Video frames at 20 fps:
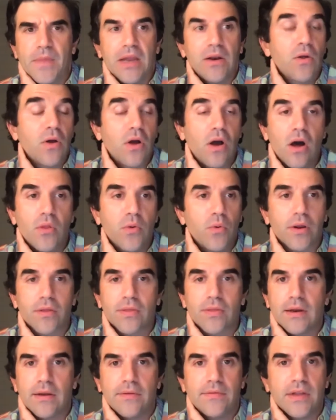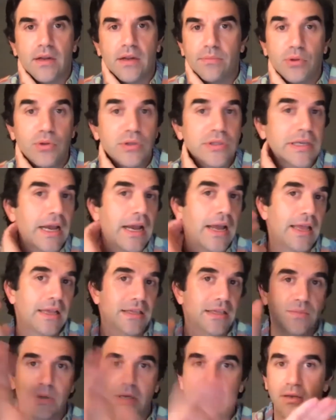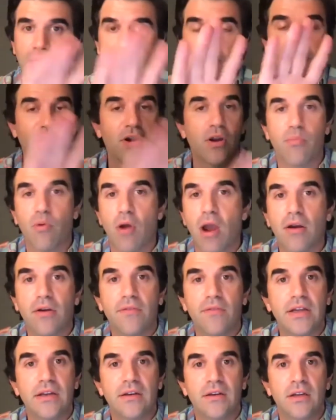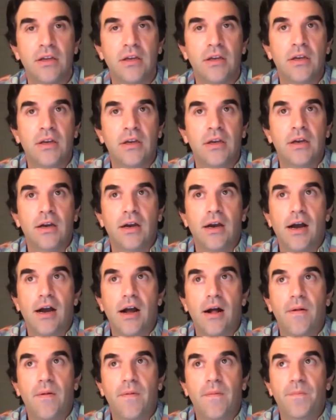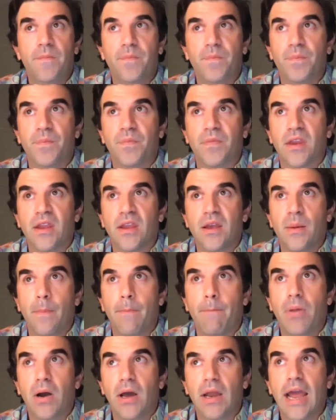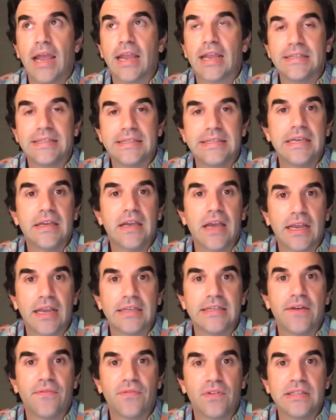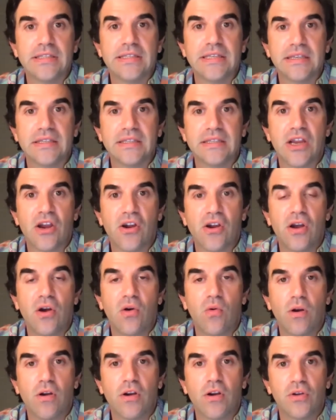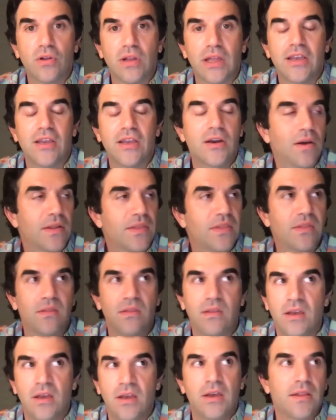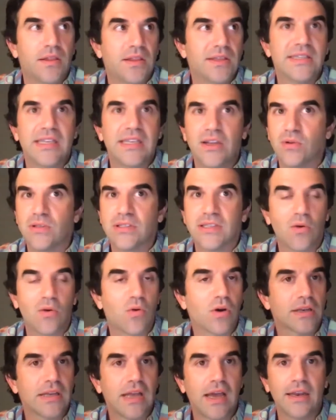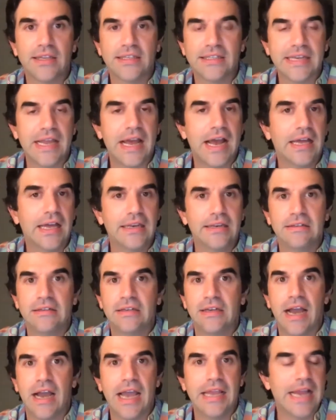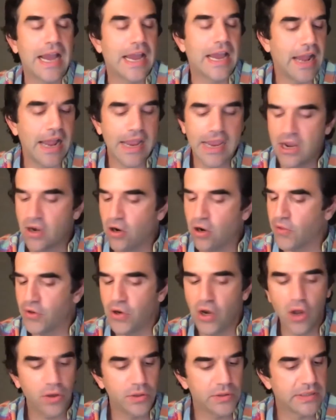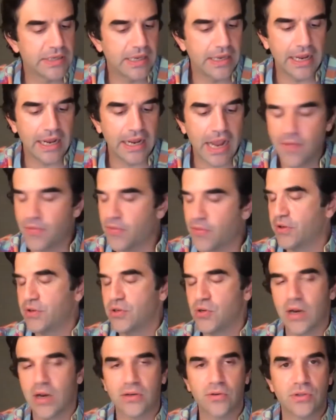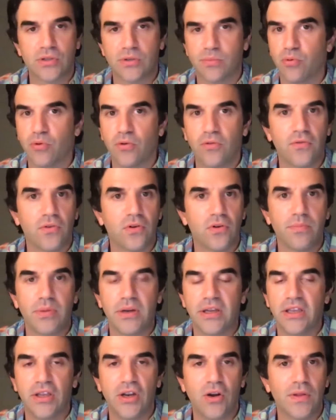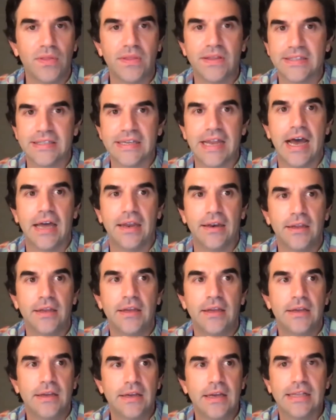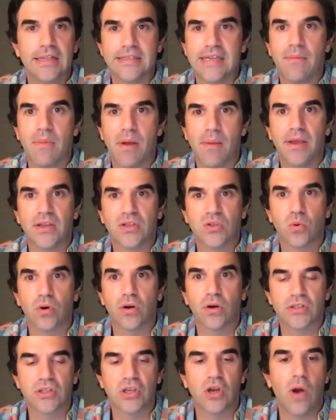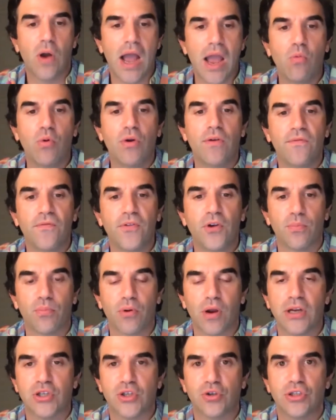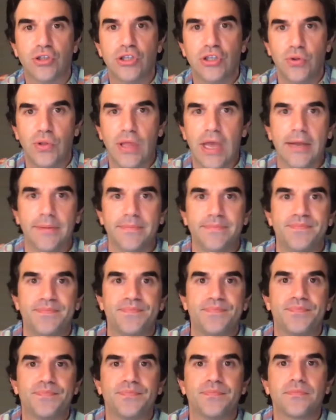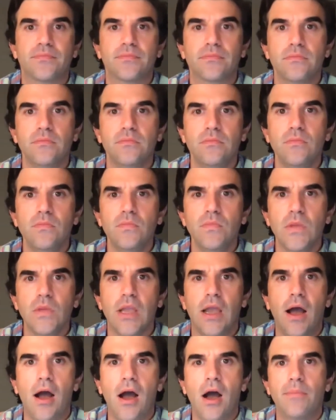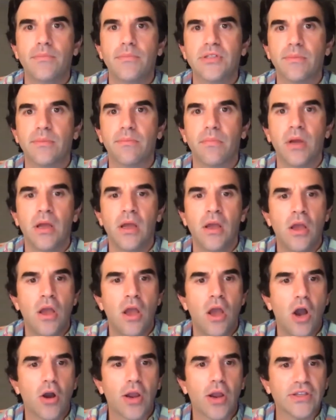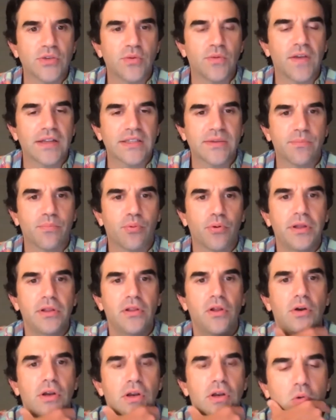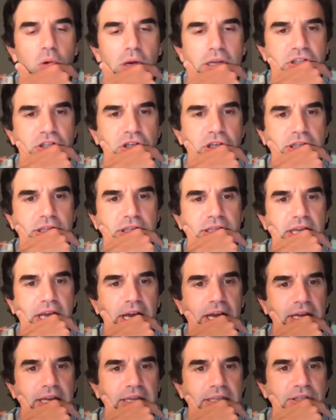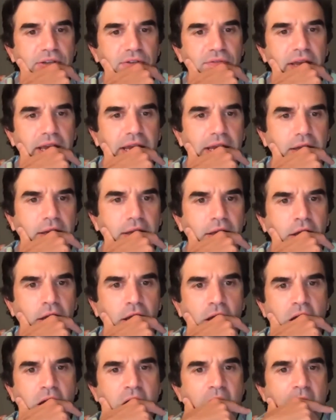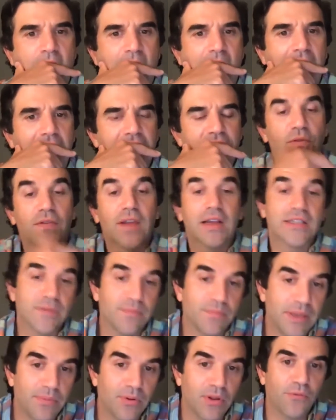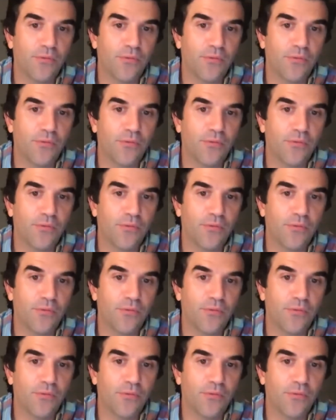I know all the work that I've done at Blue Sky has been, I'm very proud of it. Um, but I could see it. I could definitely see a scenario where you're like, you know what, the sequence I worked on, it's not. I, I, I hit all the notes and I got the director's approval, but you know what? It's not. It's not my best work. So I wouldn't feel pressure to do that. Um, some okay. So we've got some preloaded questions. Uh, Sylvain. Uh, so we've got some people.